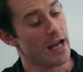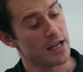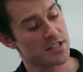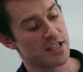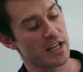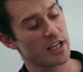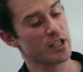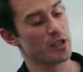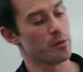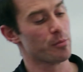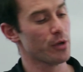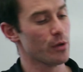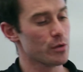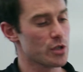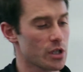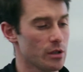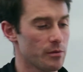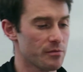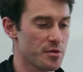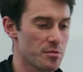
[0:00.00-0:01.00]
A second
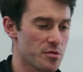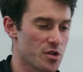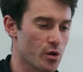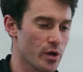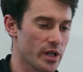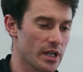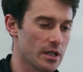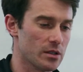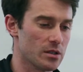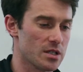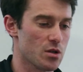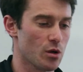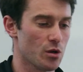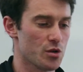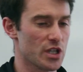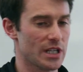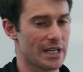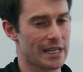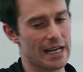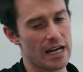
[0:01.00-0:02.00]
approach comes from critical
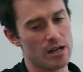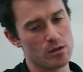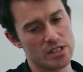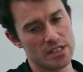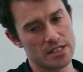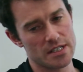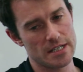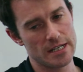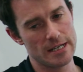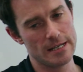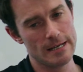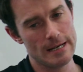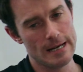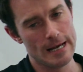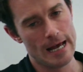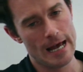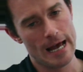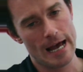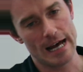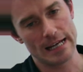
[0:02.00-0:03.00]
social accountancy,
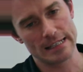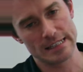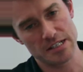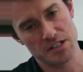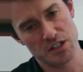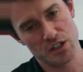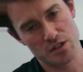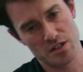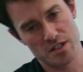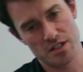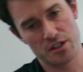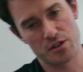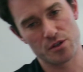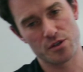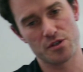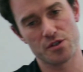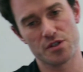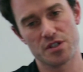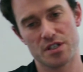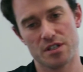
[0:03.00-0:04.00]
and this
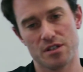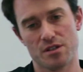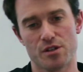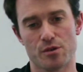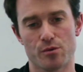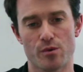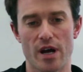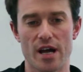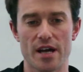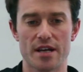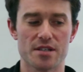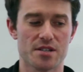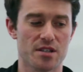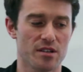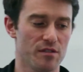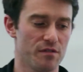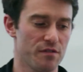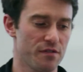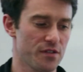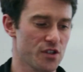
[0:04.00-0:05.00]
considers the rise
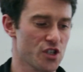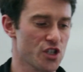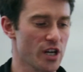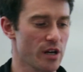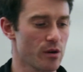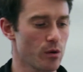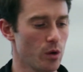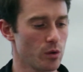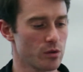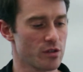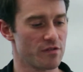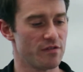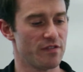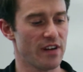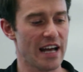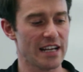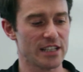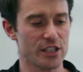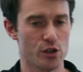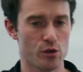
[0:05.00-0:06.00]
of shareholder
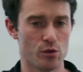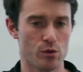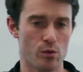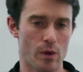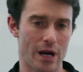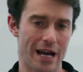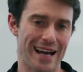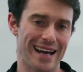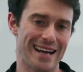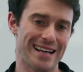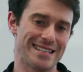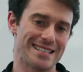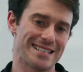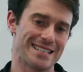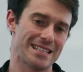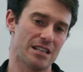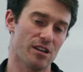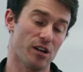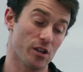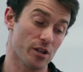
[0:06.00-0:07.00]
value
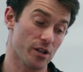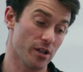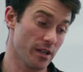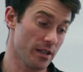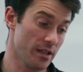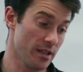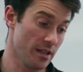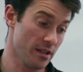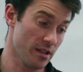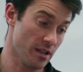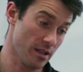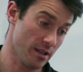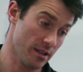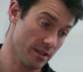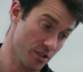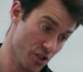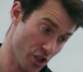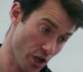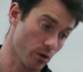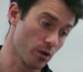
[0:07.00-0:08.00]
as uh,
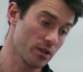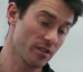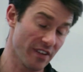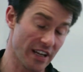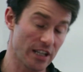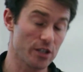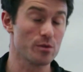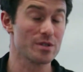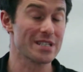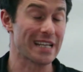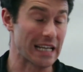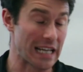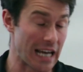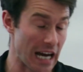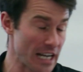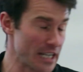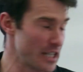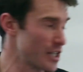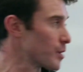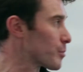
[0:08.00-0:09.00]
shareholder value as the
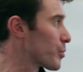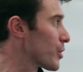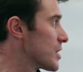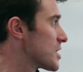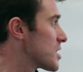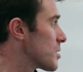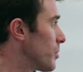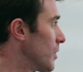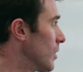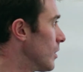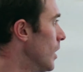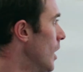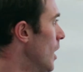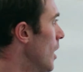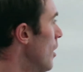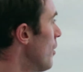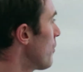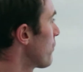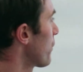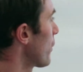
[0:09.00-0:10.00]
guiding principle
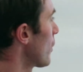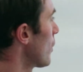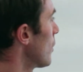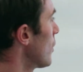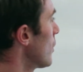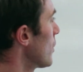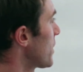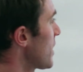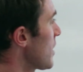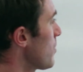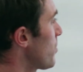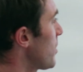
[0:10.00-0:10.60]
for the